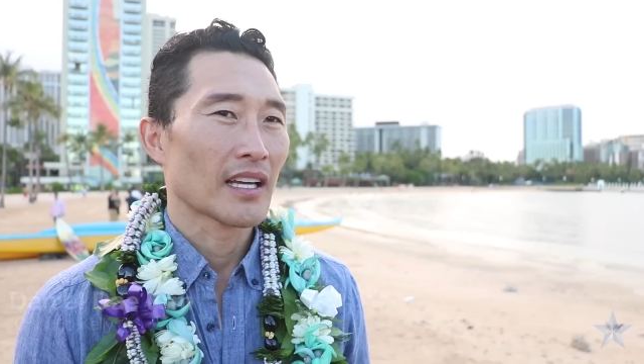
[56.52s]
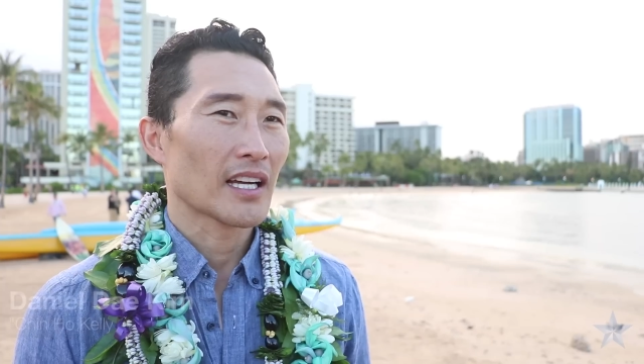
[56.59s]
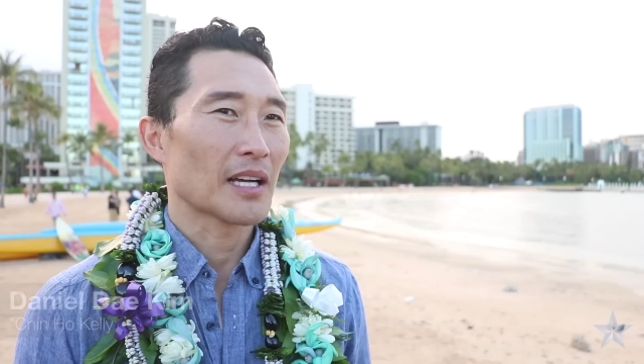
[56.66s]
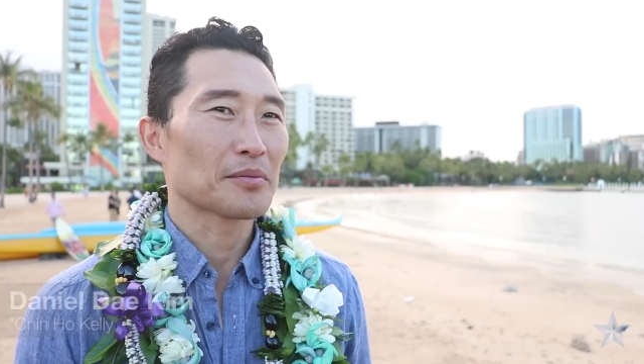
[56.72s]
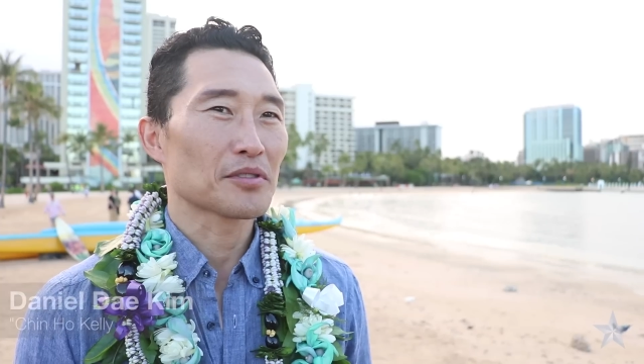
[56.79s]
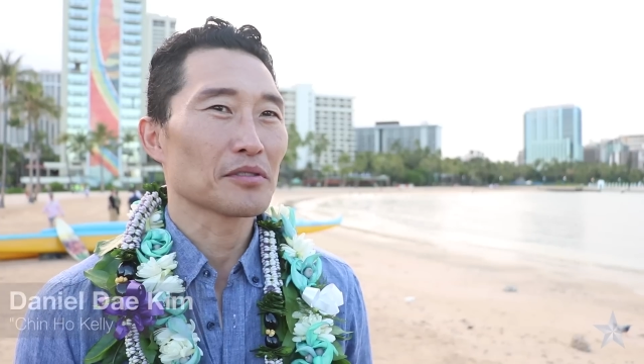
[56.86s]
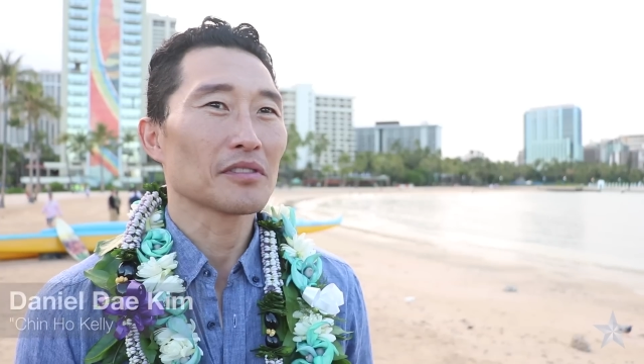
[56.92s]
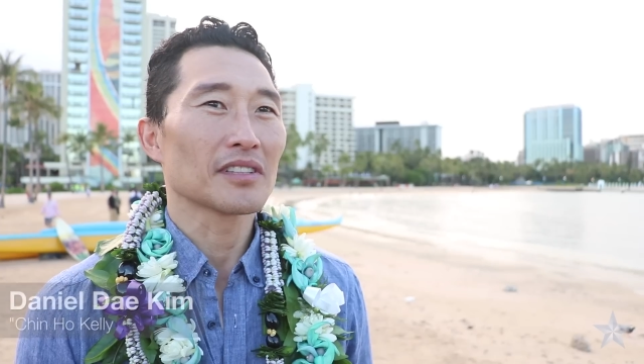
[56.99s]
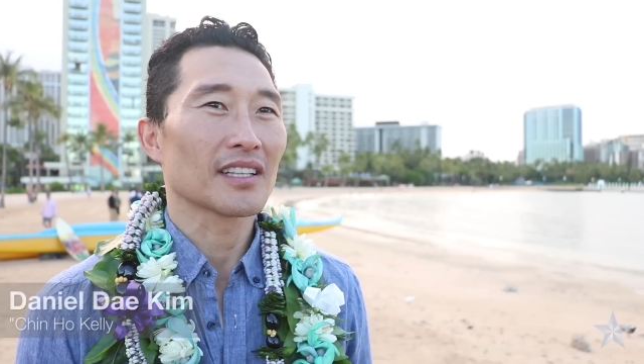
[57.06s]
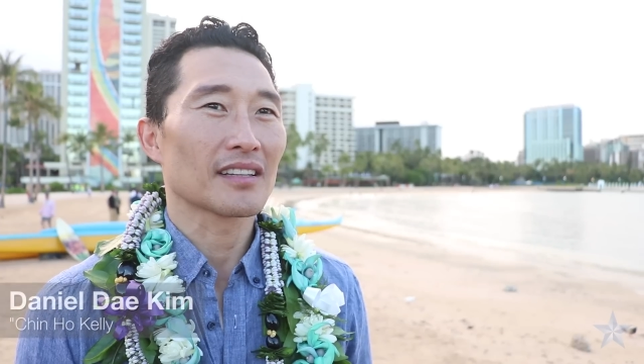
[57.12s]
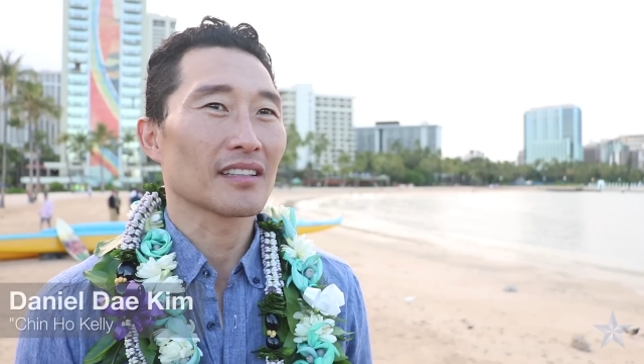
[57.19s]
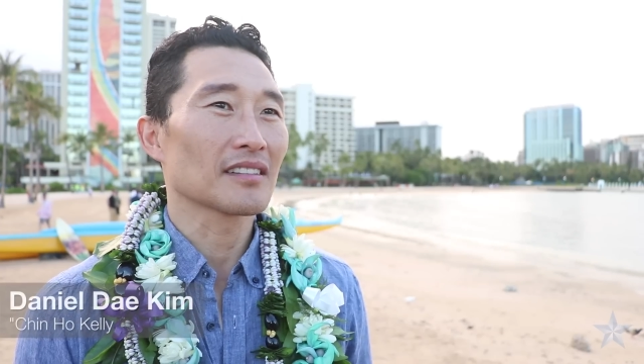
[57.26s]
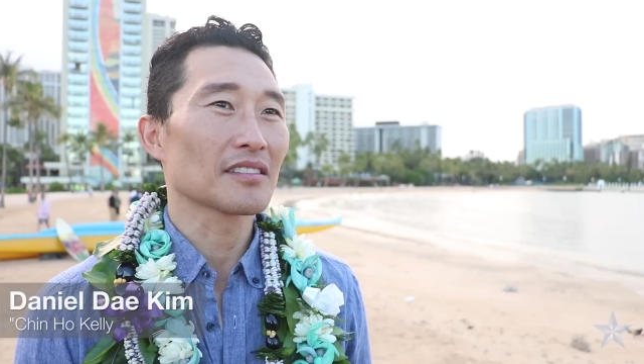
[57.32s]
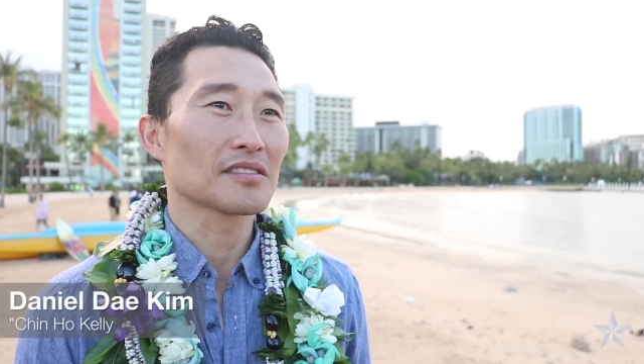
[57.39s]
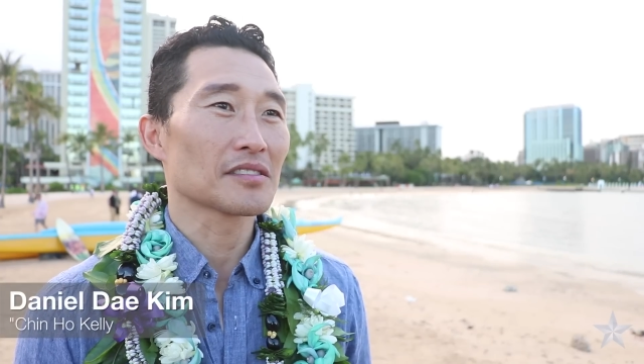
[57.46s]
Absolutely, I
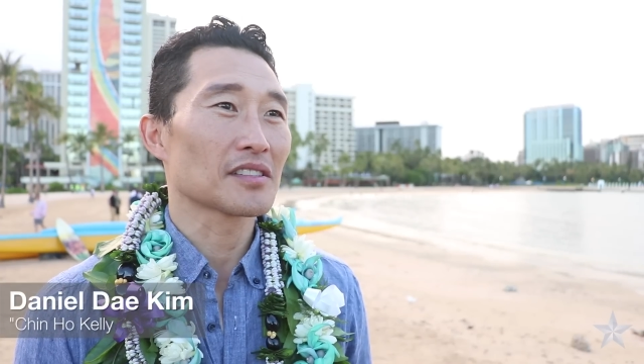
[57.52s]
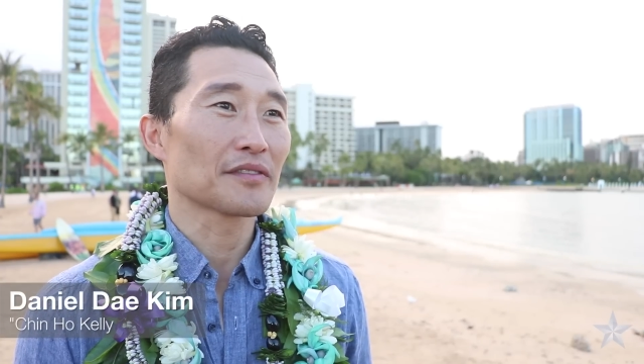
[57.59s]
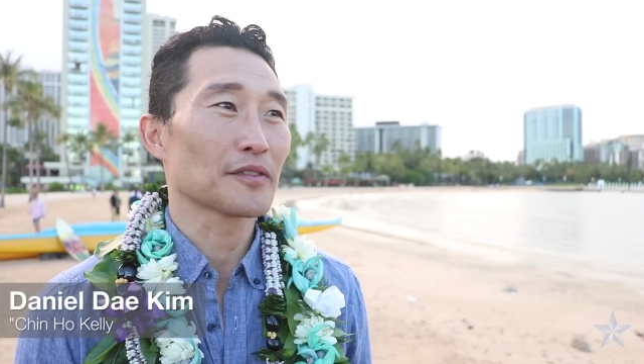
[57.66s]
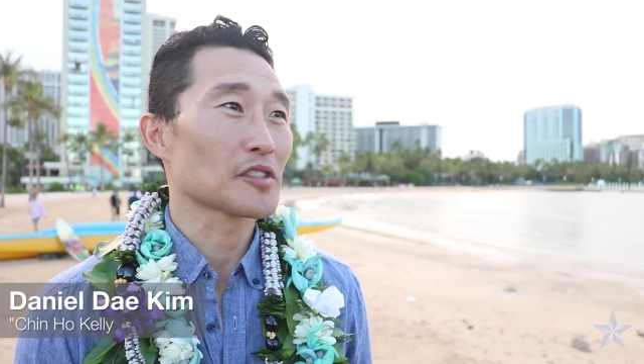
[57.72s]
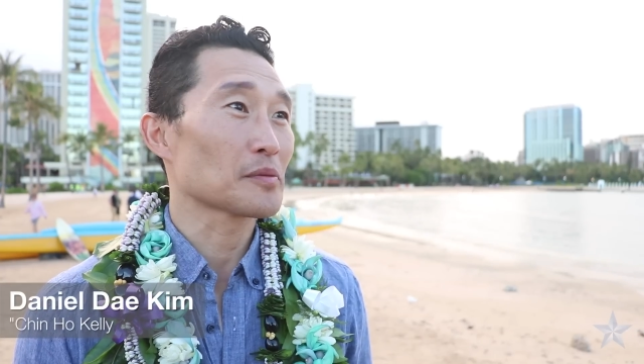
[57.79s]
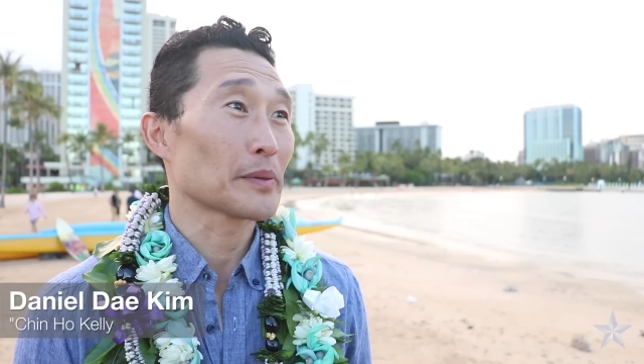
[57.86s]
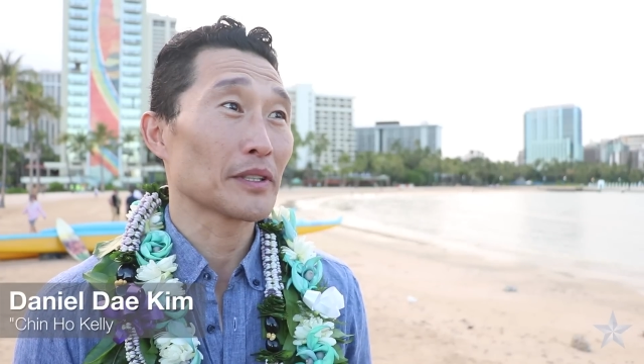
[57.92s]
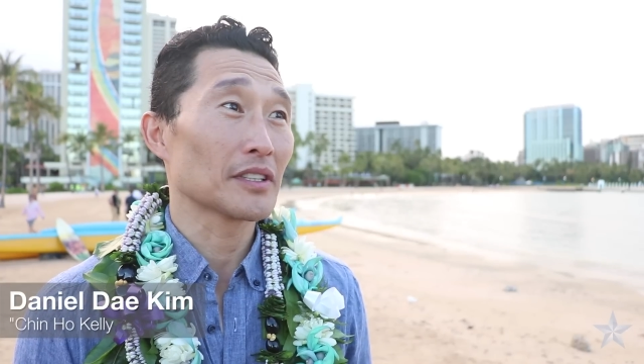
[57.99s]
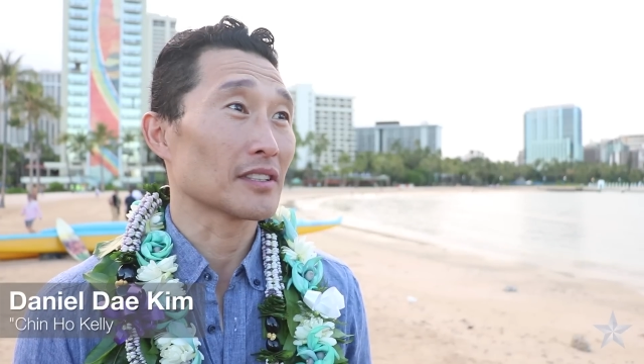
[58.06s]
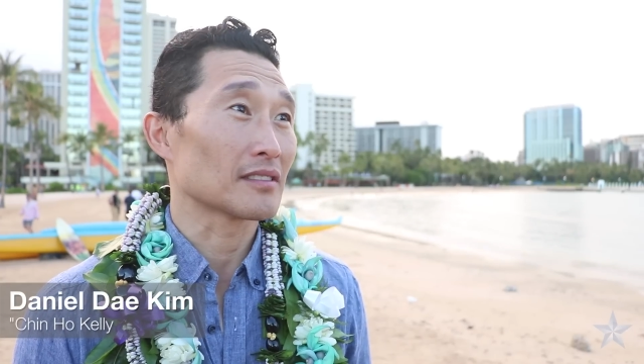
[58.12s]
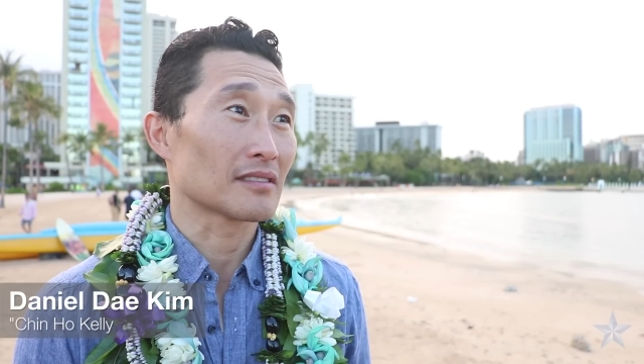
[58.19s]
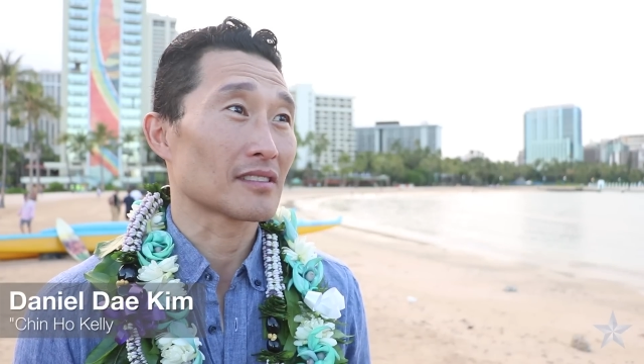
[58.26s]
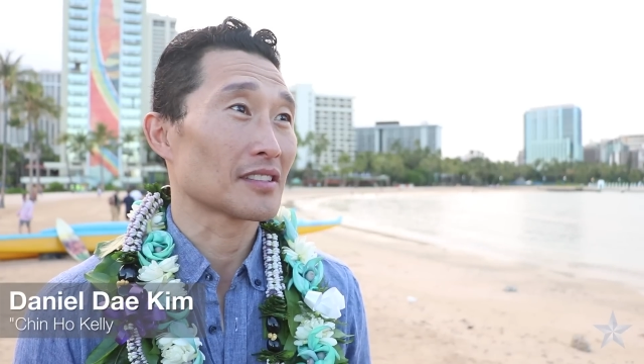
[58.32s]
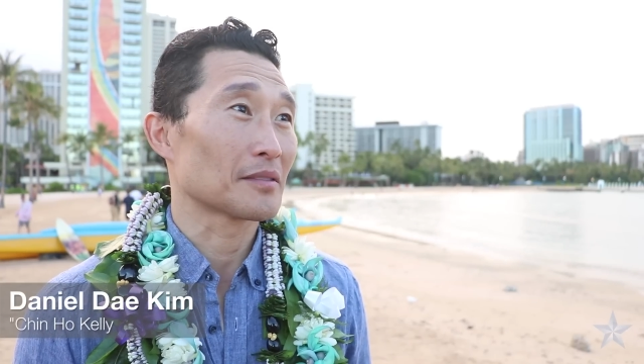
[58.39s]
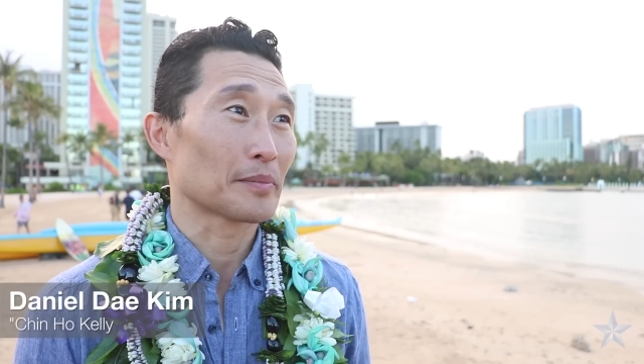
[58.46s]
think there's a different
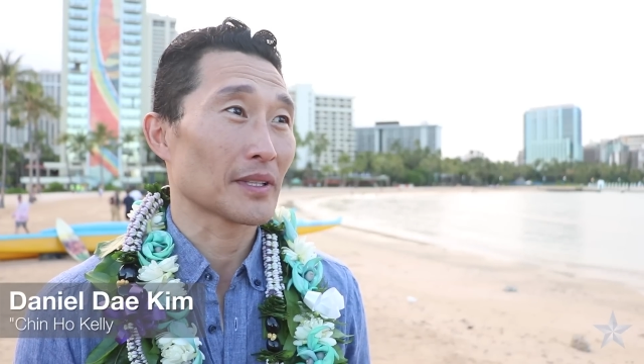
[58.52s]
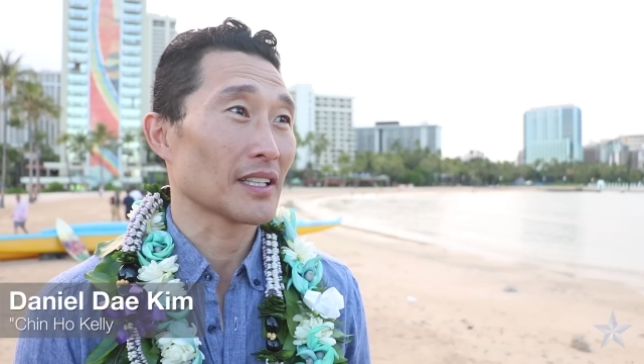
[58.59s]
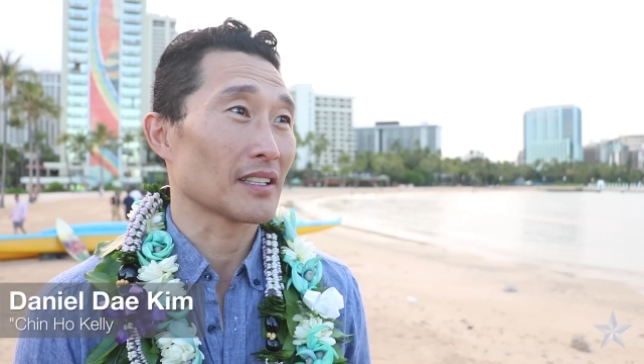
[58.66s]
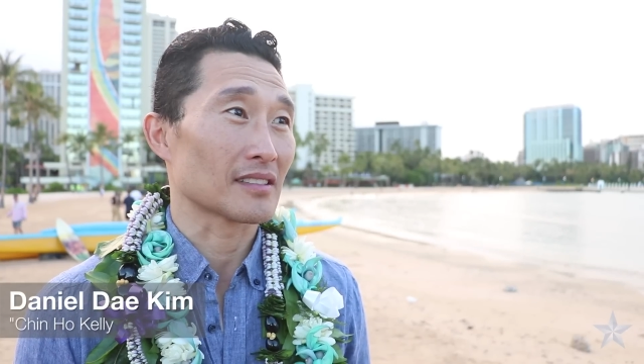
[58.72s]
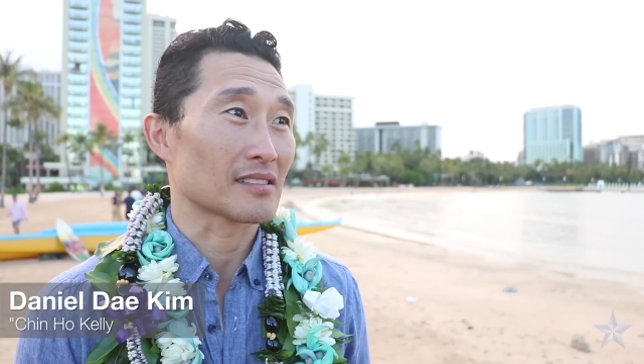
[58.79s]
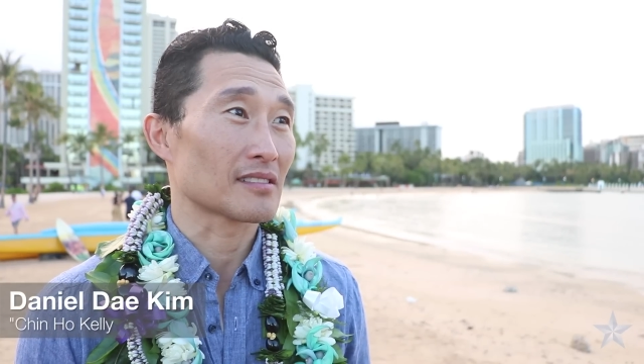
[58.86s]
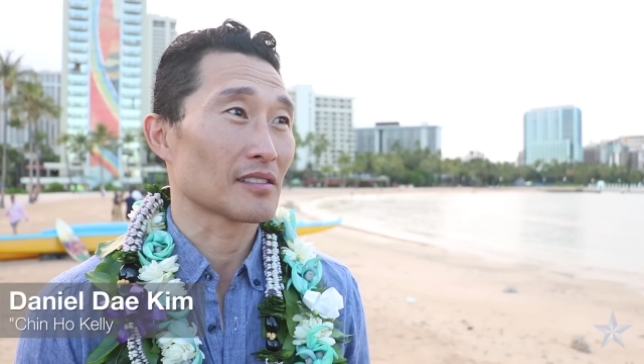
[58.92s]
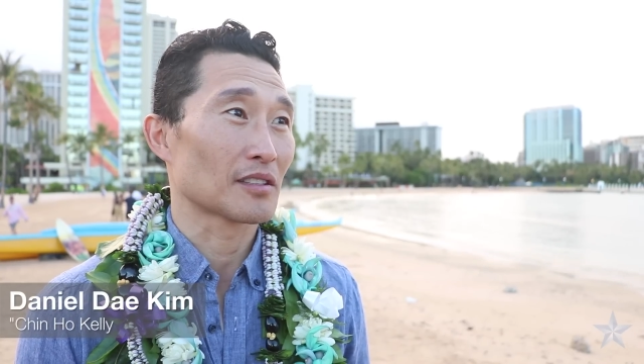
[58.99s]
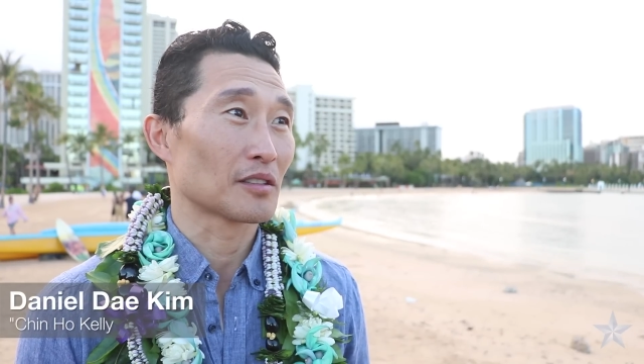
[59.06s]
spirit to the place.